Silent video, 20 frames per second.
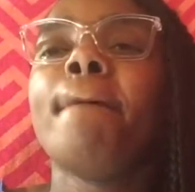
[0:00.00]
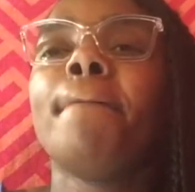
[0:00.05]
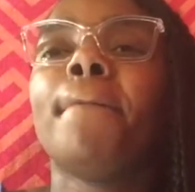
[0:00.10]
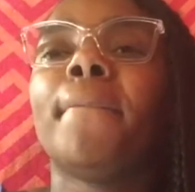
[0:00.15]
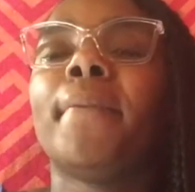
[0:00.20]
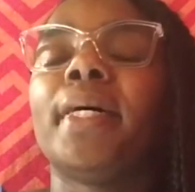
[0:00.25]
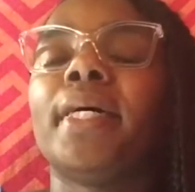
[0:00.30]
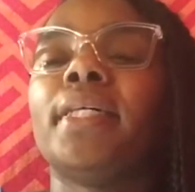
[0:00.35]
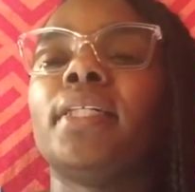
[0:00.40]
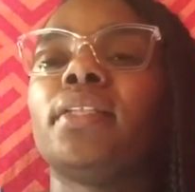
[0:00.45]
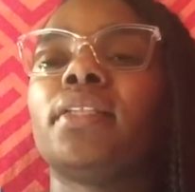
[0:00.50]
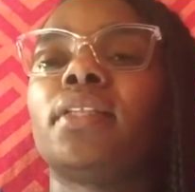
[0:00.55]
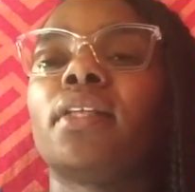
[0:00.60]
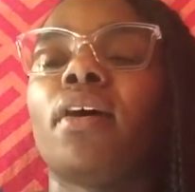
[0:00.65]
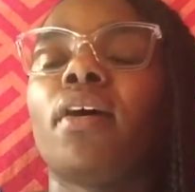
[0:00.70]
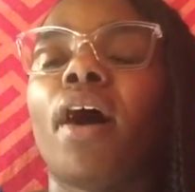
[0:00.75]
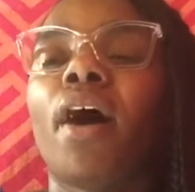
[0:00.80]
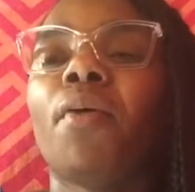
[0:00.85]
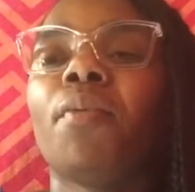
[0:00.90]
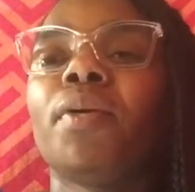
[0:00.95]
But so
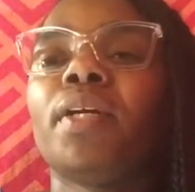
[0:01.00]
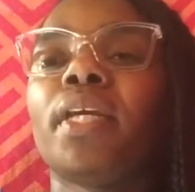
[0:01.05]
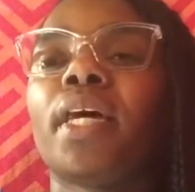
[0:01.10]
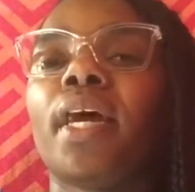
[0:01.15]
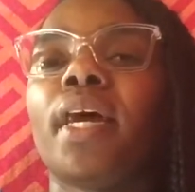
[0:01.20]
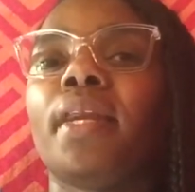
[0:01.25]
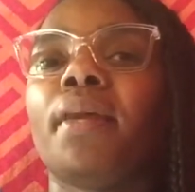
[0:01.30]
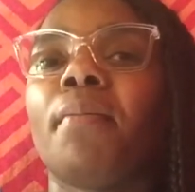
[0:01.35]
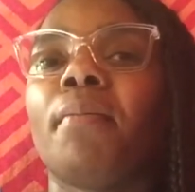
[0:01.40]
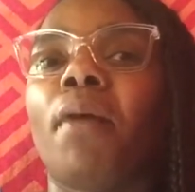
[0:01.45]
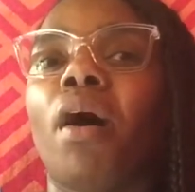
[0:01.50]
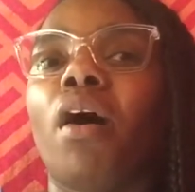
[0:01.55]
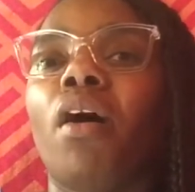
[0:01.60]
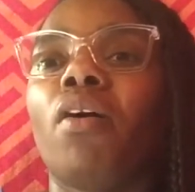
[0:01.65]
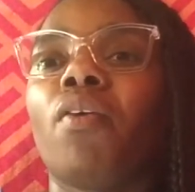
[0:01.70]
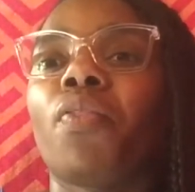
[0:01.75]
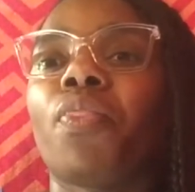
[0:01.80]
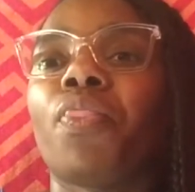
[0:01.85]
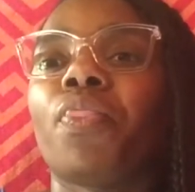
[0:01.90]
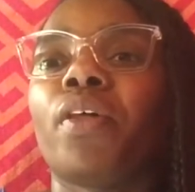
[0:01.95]
I went ahead and
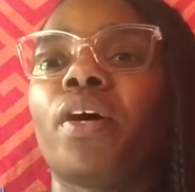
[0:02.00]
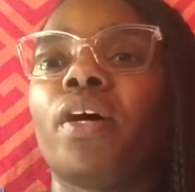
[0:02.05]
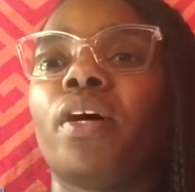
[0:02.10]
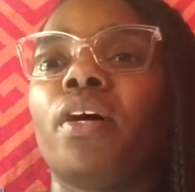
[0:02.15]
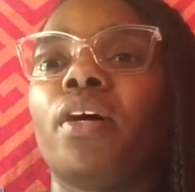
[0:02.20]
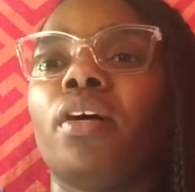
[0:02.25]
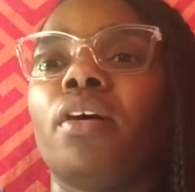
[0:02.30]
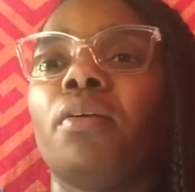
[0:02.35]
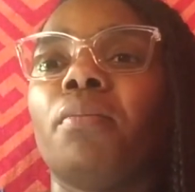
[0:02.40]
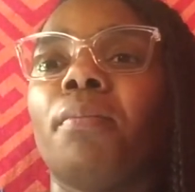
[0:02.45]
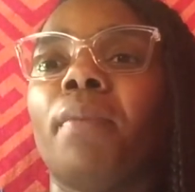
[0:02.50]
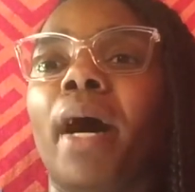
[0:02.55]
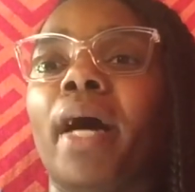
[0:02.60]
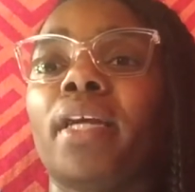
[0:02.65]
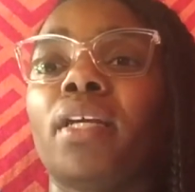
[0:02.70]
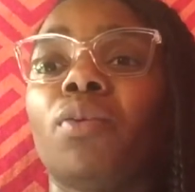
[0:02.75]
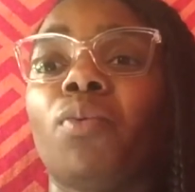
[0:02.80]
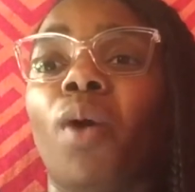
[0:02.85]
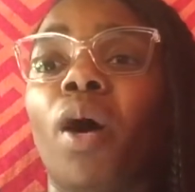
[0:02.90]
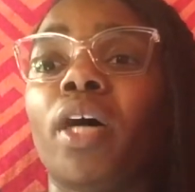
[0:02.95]
bought the
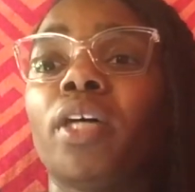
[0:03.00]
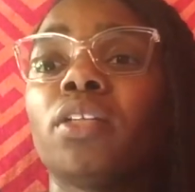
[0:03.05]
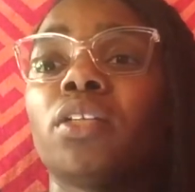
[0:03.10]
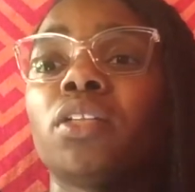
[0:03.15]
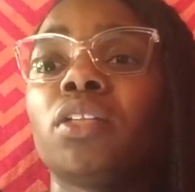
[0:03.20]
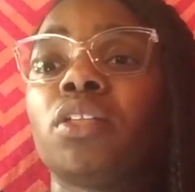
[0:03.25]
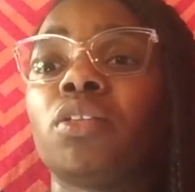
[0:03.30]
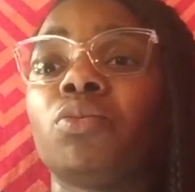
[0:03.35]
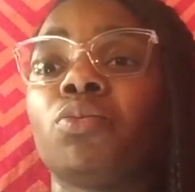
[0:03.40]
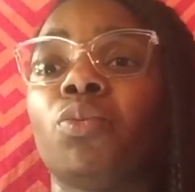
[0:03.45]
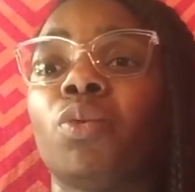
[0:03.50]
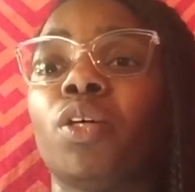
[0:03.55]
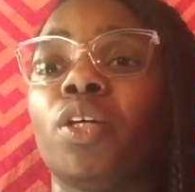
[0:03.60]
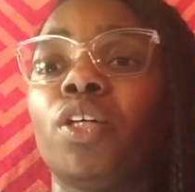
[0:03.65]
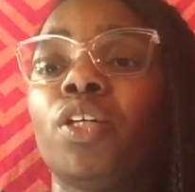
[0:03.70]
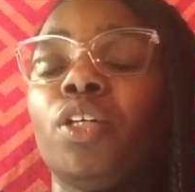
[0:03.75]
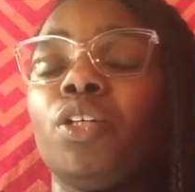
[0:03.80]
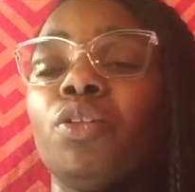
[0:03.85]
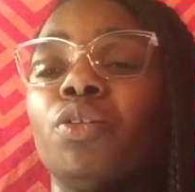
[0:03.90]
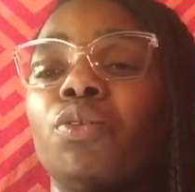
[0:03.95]
body wash where
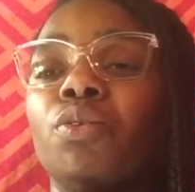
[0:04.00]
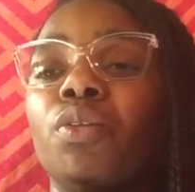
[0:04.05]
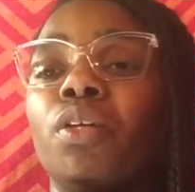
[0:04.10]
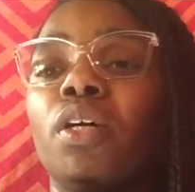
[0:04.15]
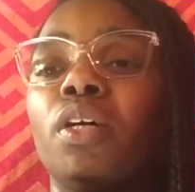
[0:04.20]
you